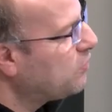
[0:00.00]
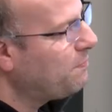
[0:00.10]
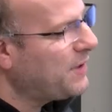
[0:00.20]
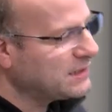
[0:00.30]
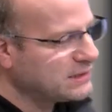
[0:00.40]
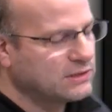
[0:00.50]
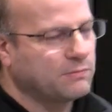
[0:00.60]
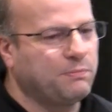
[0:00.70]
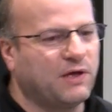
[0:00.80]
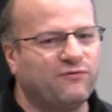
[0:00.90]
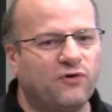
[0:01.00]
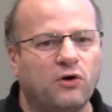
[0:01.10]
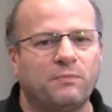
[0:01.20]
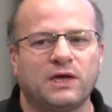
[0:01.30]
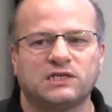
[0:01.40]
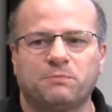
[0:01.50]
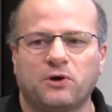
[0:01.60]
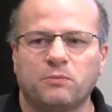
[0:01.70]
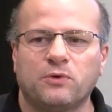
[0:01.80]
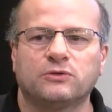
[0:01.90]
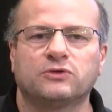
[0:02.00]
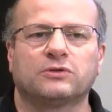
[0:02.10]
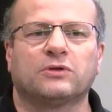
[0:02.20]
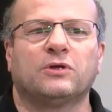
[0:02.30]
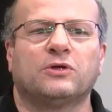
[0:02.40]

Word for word: the best performed experiment